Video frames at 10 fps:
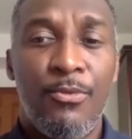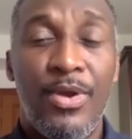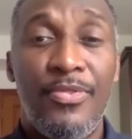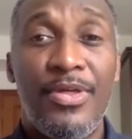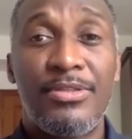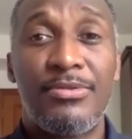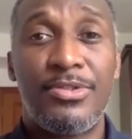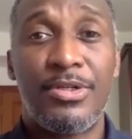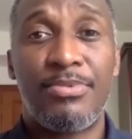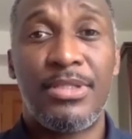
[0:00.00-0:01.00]
When this
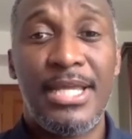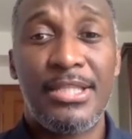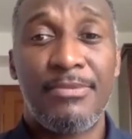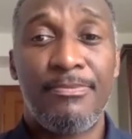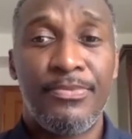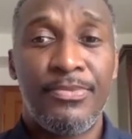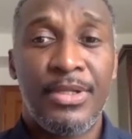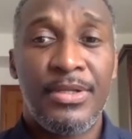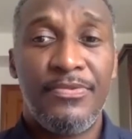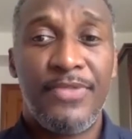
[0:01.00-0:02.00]
took place,
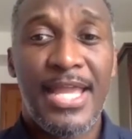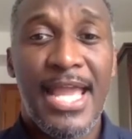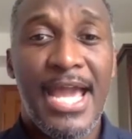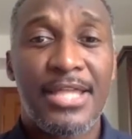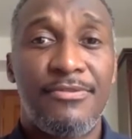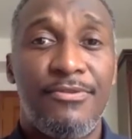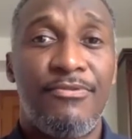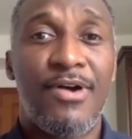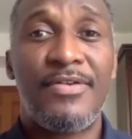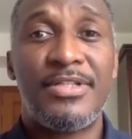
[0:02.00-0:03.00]
they ask
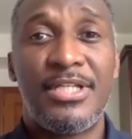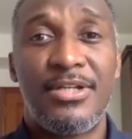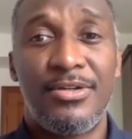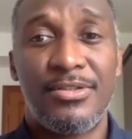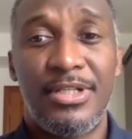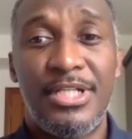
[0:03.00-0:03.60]
for volunteers,